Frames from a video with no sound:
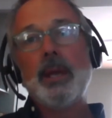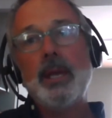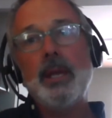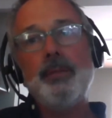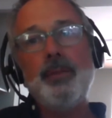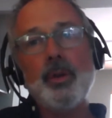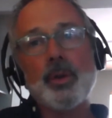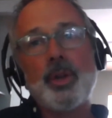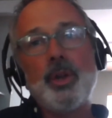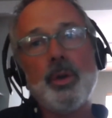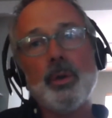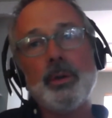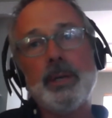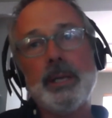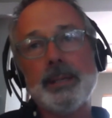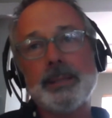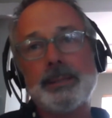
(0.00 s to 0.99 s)
If you're
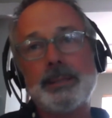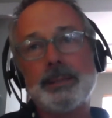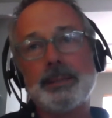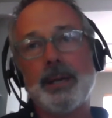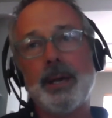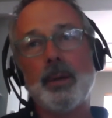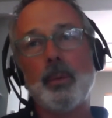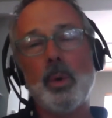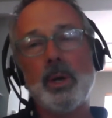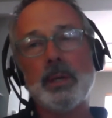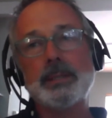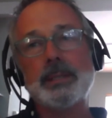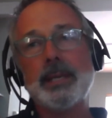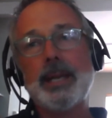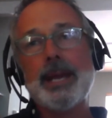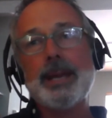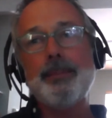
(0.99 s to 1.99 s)
curious and want to
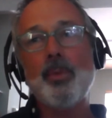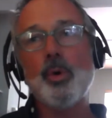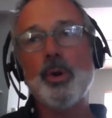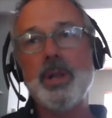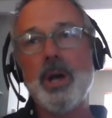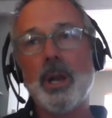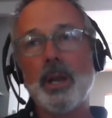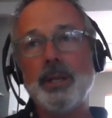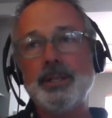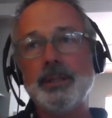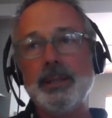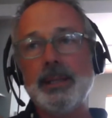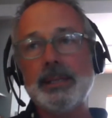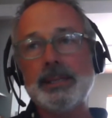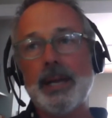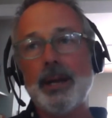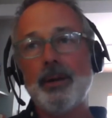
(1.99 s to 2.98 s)
gain more knowledge in
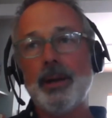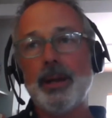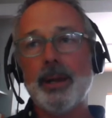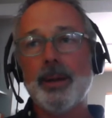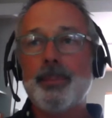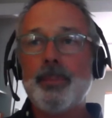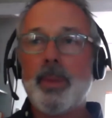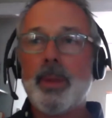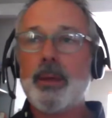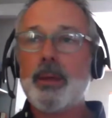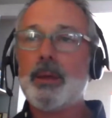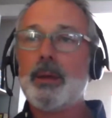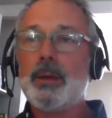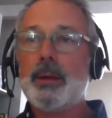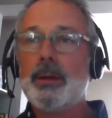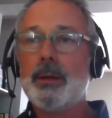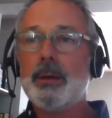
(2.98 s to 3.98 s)
this area,
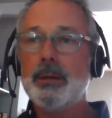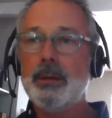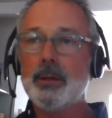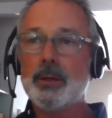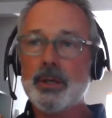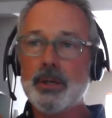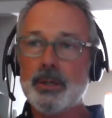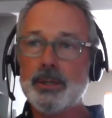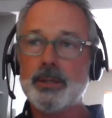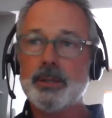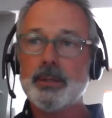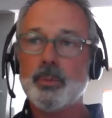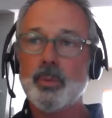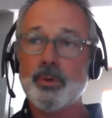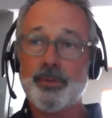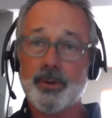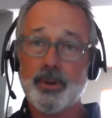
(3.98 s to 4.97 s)
you could
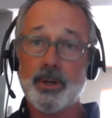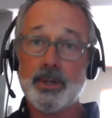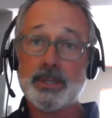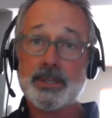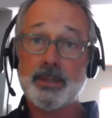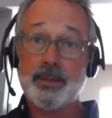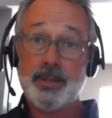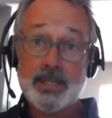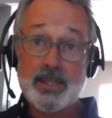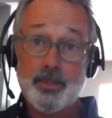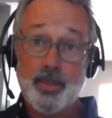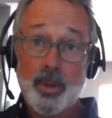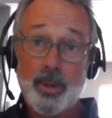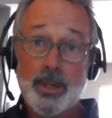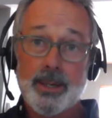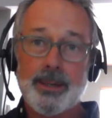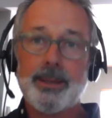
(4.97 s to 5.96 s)
refer to this
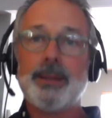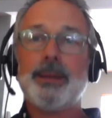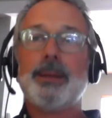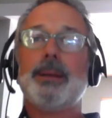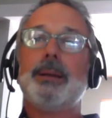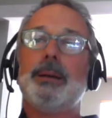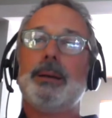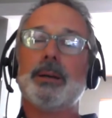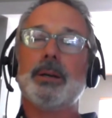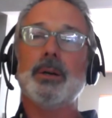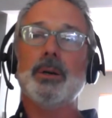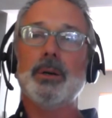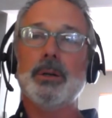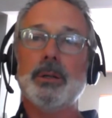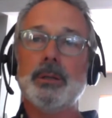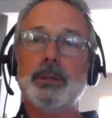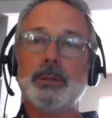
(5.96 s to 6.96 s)
book
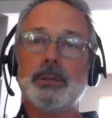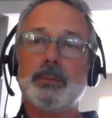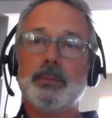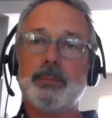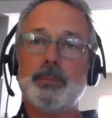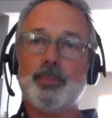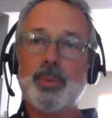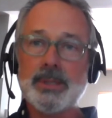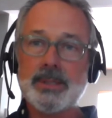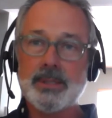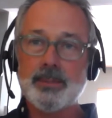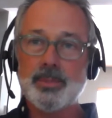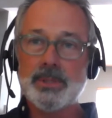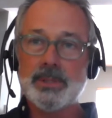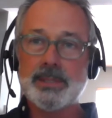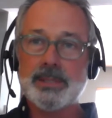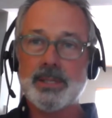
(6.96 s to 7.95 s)
called
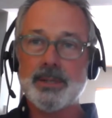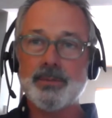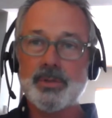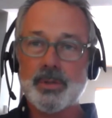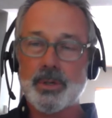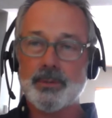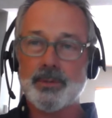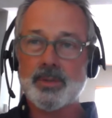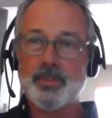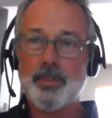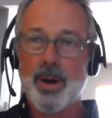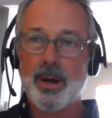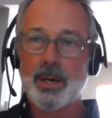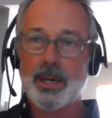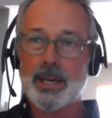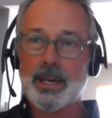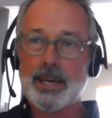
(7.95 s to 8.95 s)
Principles of Service
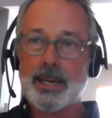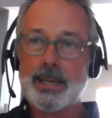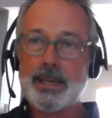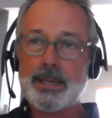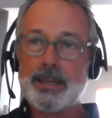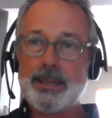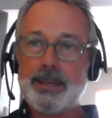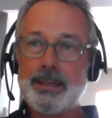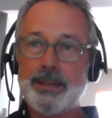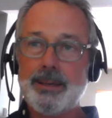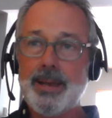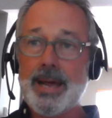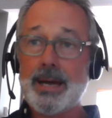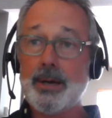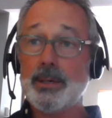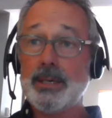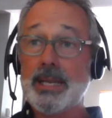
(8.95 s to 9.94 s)
Marketing,
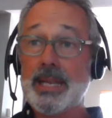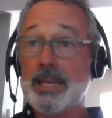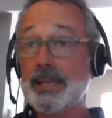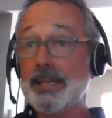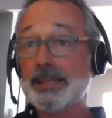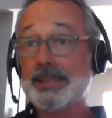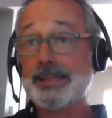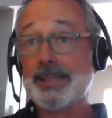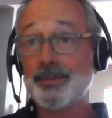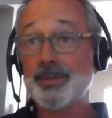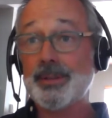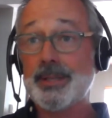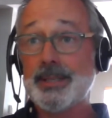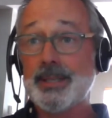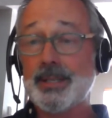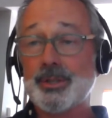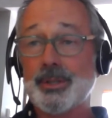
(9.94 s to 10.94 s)
now in its 7th
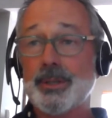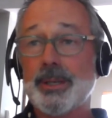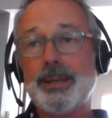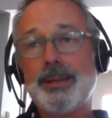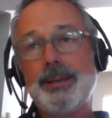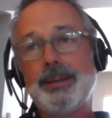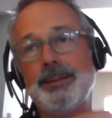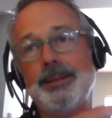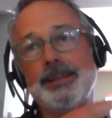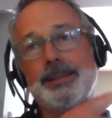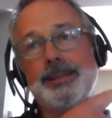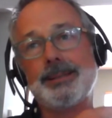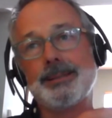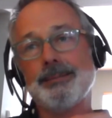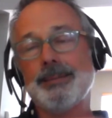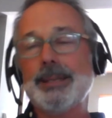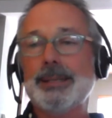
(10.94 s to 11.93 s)
edition.
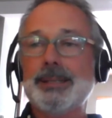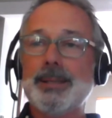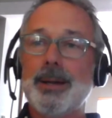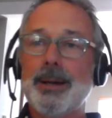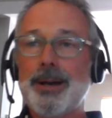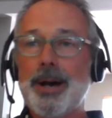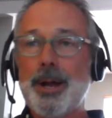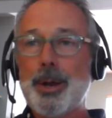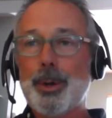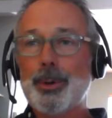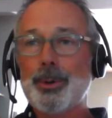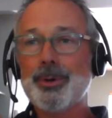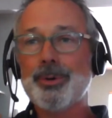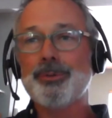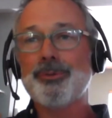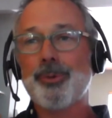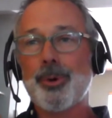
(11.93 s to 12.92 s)
This is an
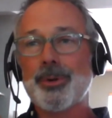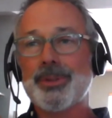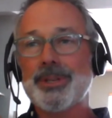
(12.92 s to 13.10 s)
older 4th